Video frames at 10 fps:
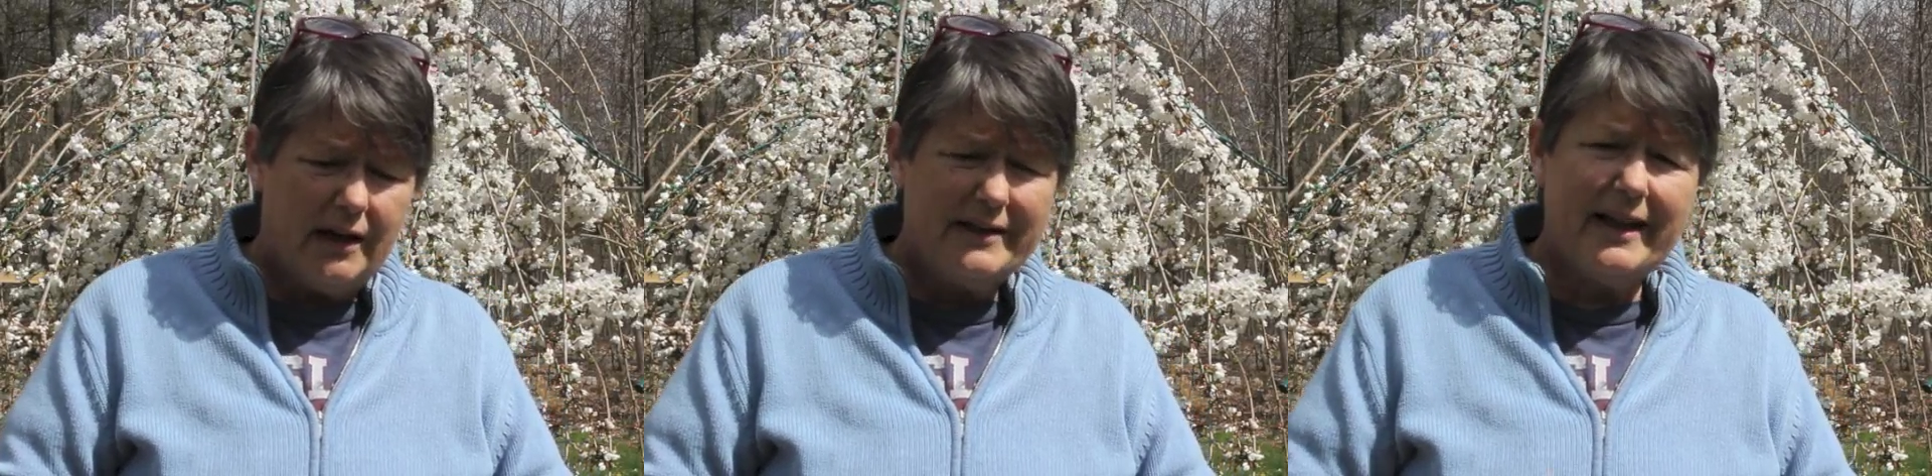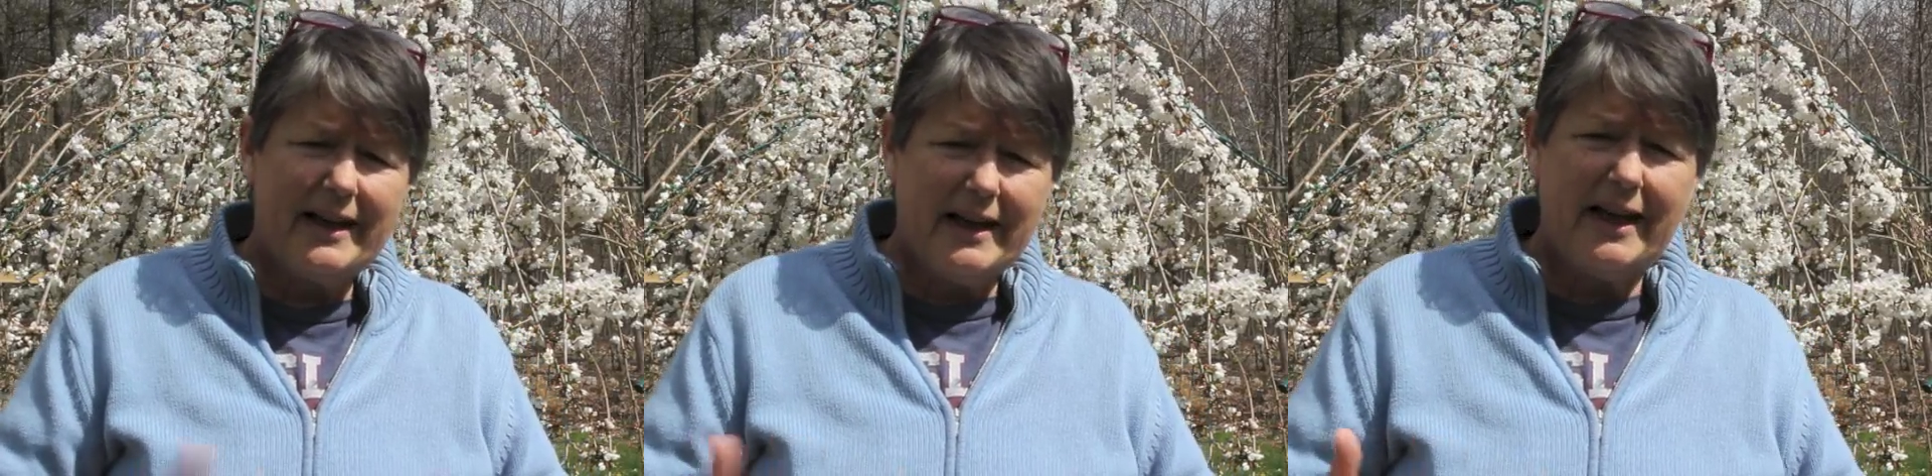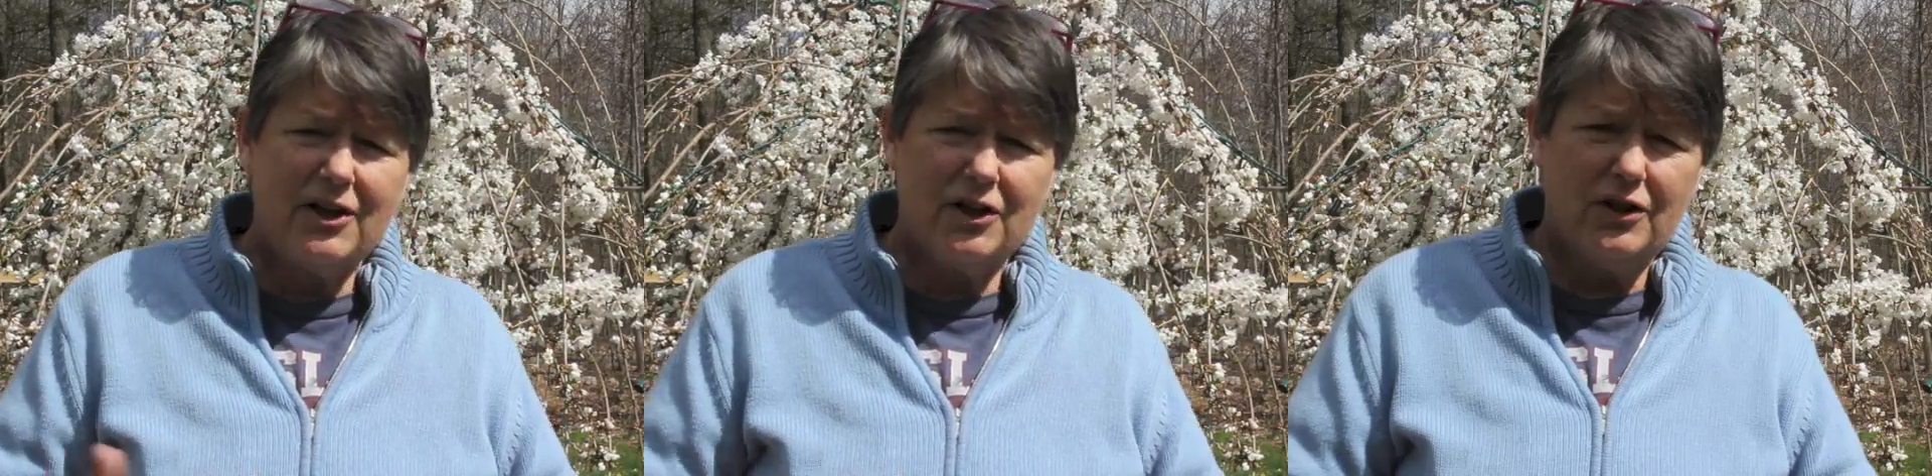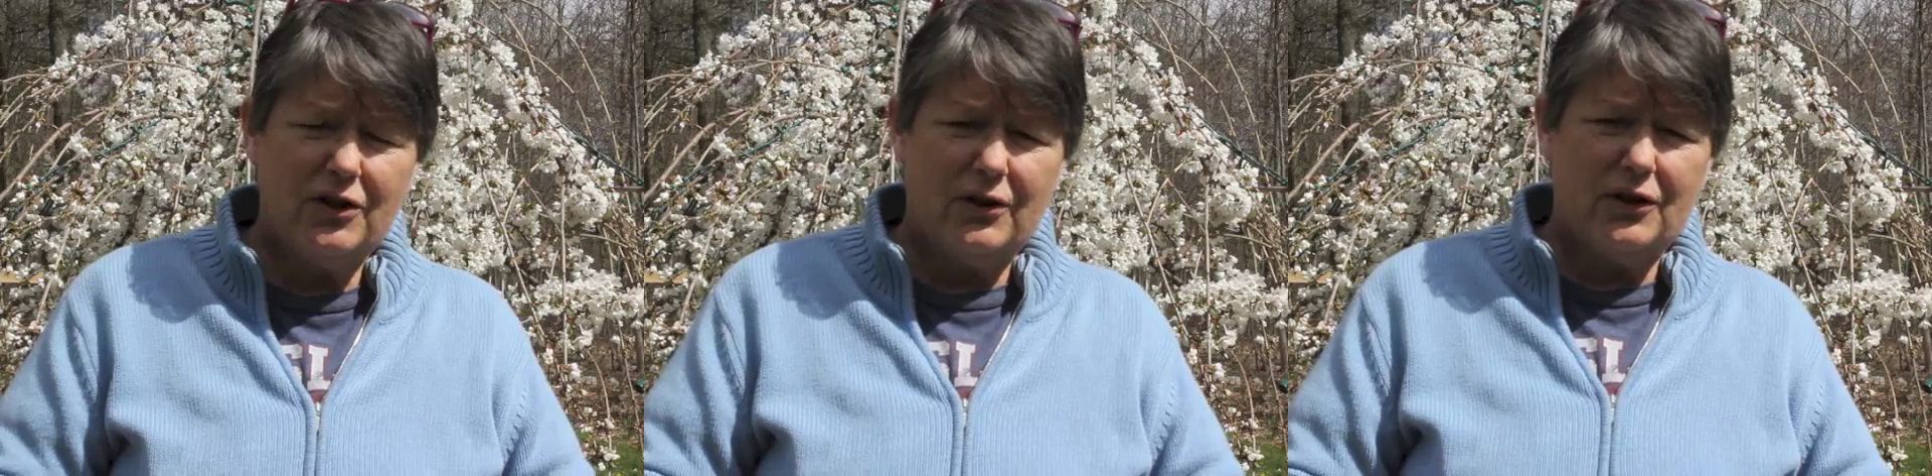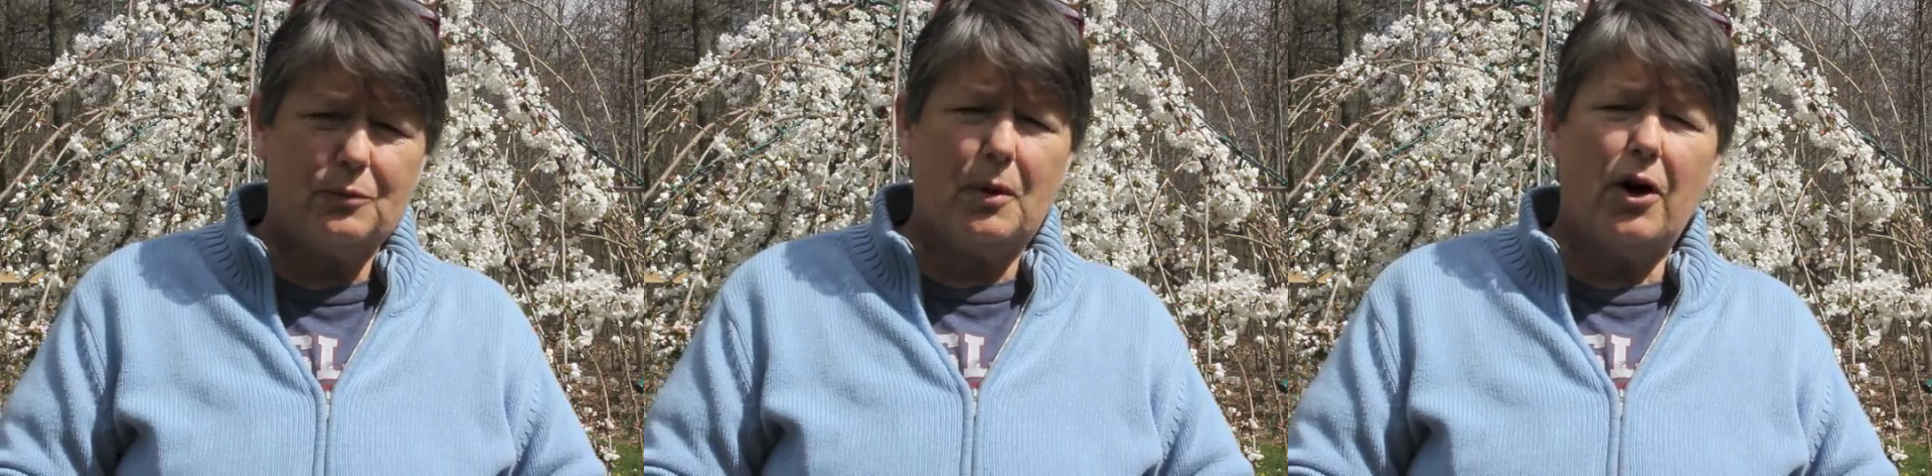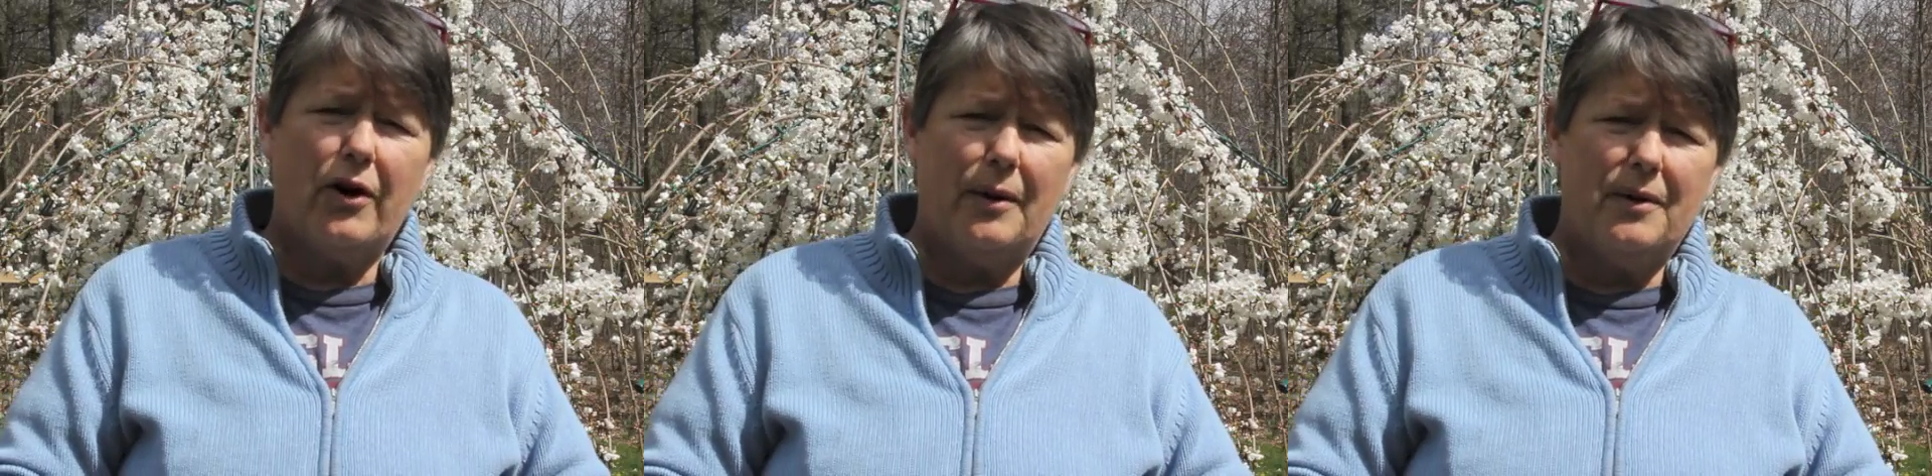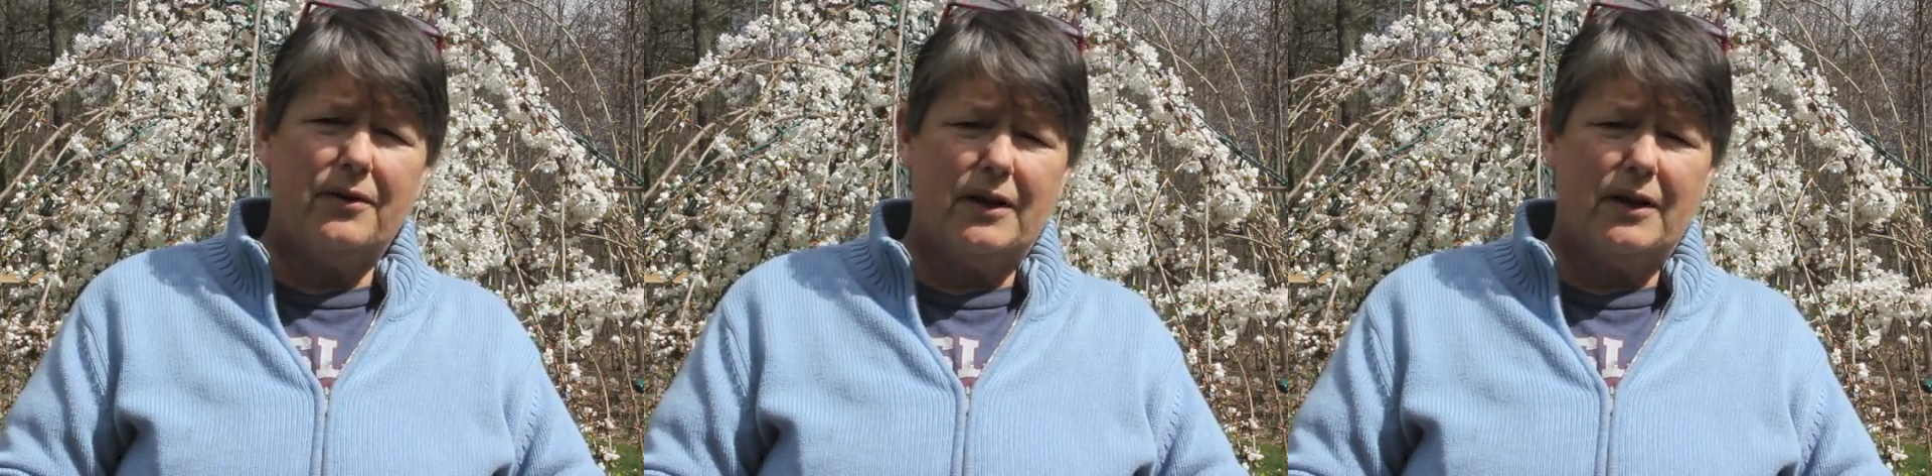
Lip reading: dedication to this program that